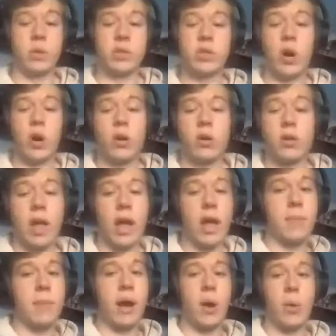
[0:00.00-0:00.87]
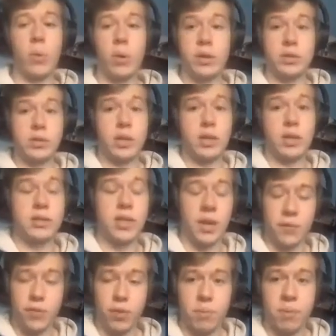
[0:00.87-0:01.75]
we talk a lot about what it's going to
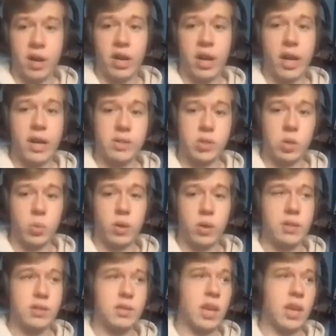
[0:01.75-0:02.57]
take for the Buckeyes to win this